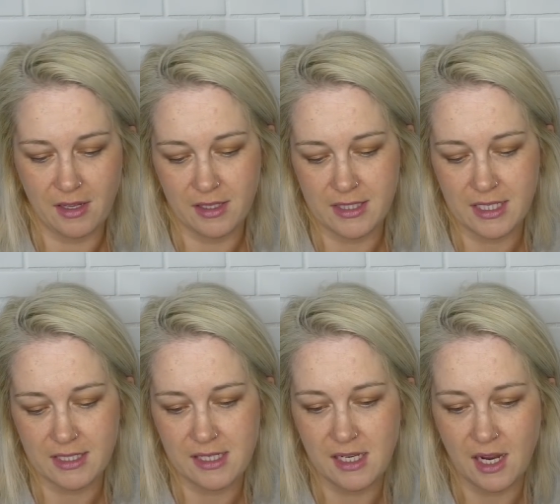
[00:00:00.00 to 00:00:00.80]
a
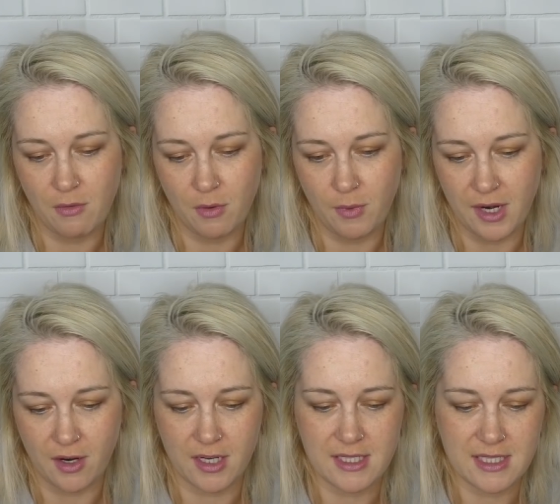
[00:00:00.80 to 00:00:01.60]
16 hour wear
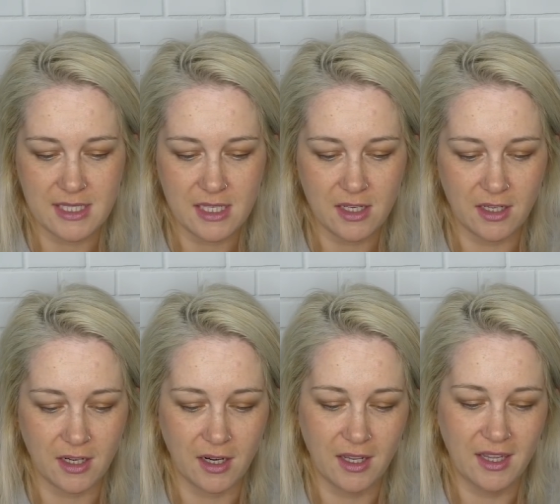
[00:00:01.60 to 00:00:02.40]

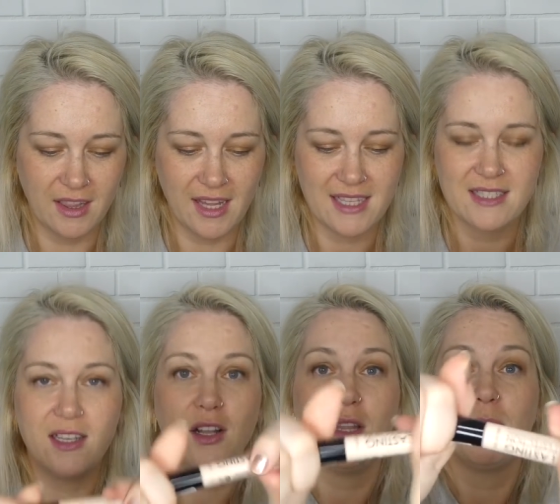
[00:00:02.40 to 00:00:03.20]
concealer. Last
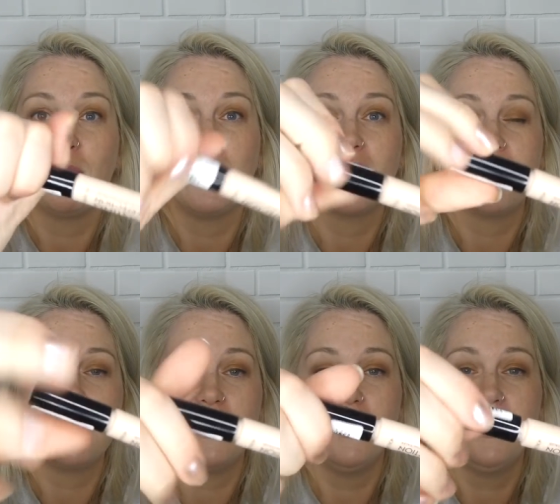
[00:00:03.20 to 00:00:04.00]
and Ultimate Wear
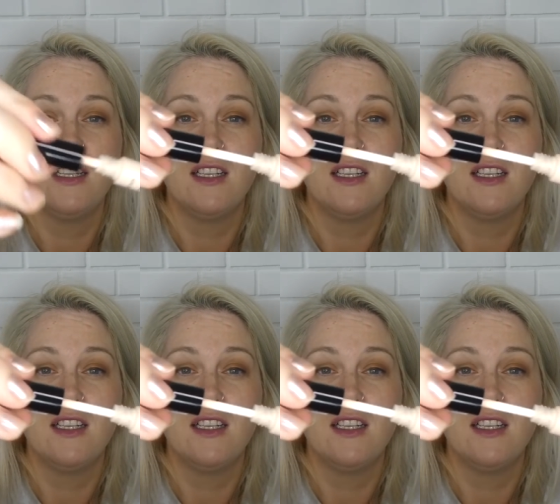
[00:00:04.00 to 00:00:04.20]
Concealer.